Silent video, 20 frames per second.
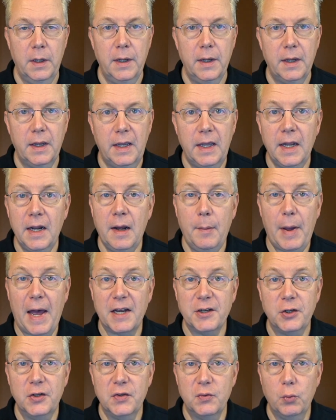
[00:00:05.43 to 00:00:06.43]
GitHub
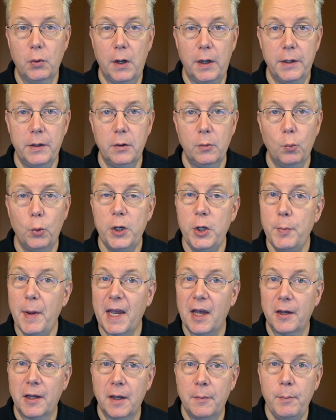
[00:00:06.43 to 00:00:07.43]
Actions run when you
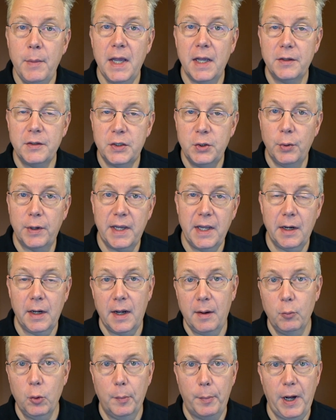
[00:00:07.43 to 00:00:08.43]
make a commit to a
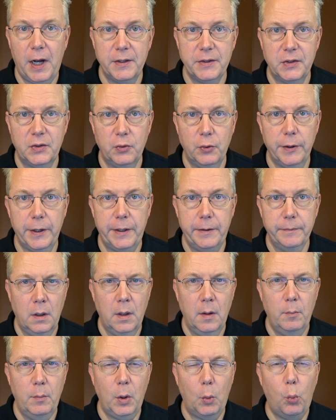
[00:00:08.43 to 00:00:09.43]
GitHub repository.
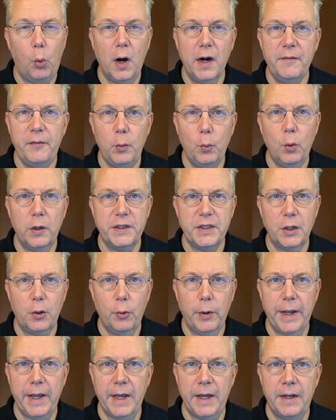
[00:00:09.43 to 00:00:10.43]
But what if you want to
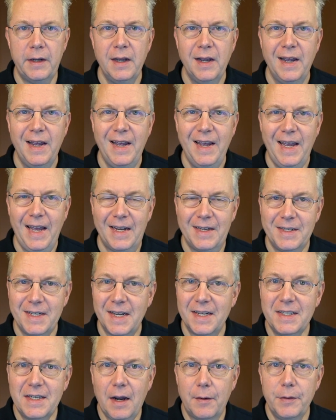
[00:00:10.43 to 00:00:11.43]
go ahead and
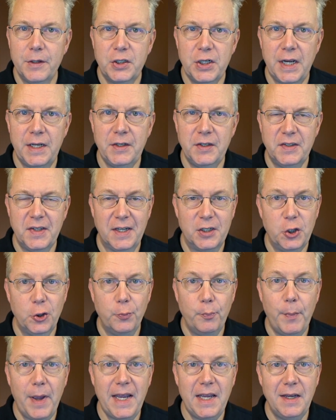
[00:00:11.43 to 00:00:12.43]
test out the changes that you're
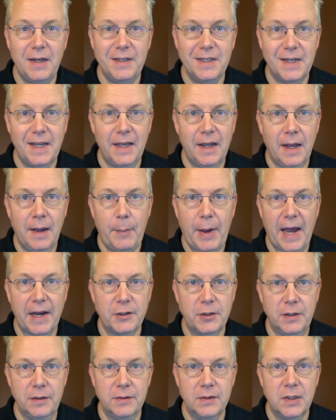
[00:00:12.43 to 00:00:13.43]
making to GitHub
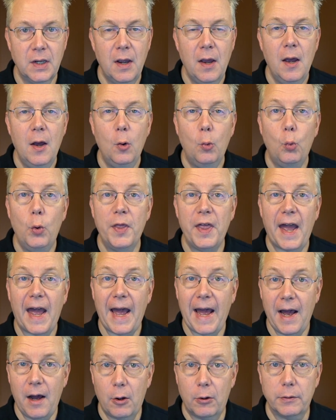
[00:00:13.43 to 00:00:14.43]
Actions
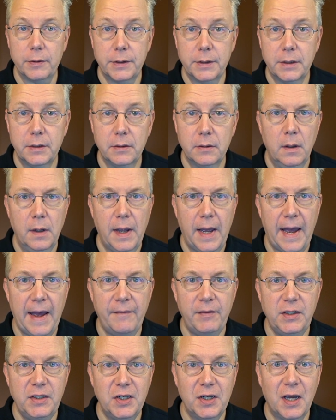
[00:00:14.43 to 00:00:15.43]
without
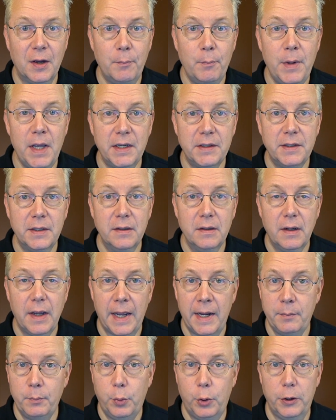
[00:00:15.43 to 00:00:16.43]
having to commit
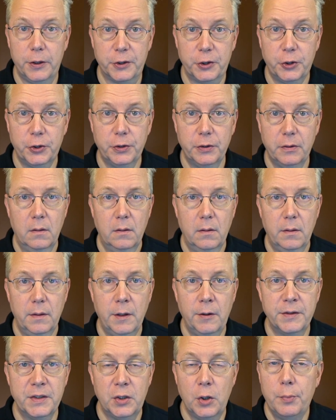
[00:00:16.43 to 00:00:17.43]
and push?
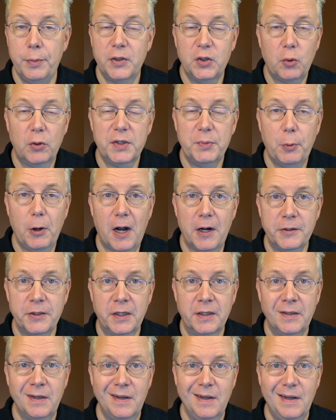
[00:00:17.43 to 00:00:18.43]
There is an open source
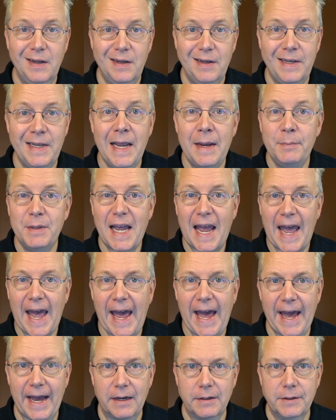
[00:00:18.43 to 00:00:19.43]
project named
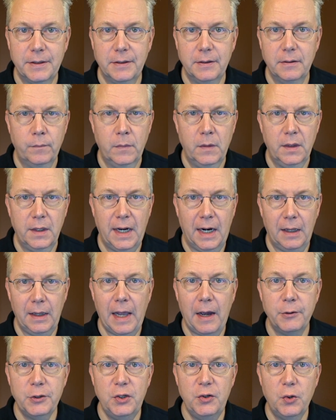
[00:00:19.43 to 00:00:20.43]
ACT that
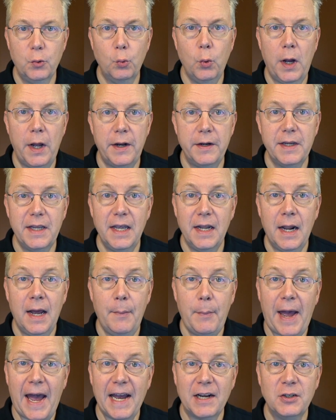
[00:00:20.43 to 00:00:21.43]
allows you to run
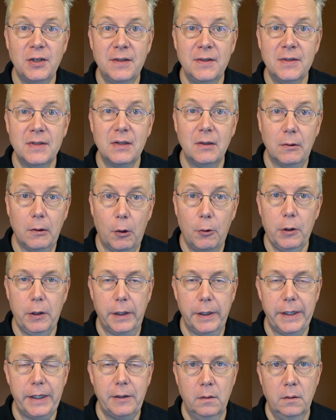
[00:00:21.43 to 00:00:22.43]
GitHub Actions
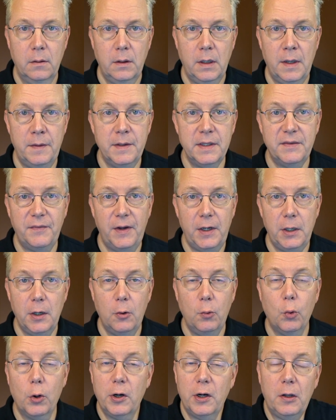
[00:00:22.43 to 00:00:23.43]
locally. In this
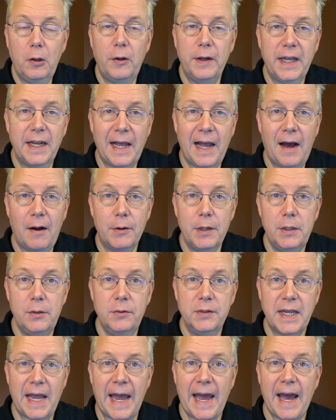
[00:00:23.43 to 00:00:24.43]
video, we're going to look at how to
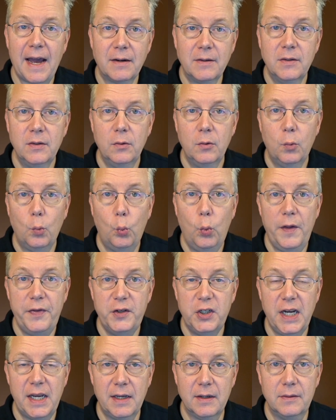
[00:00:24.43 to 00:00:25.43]
use ACT with
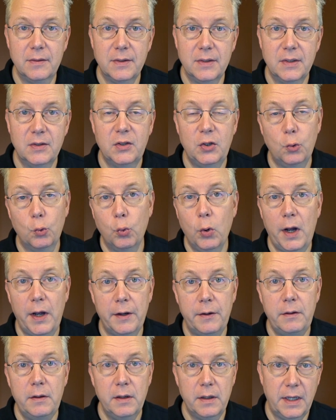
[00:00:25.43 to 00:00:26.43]
Jenkins to
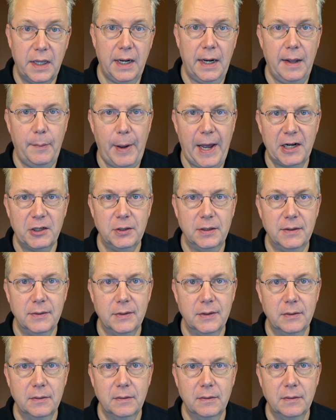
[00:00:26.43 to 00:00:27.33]
run GitHub Actions.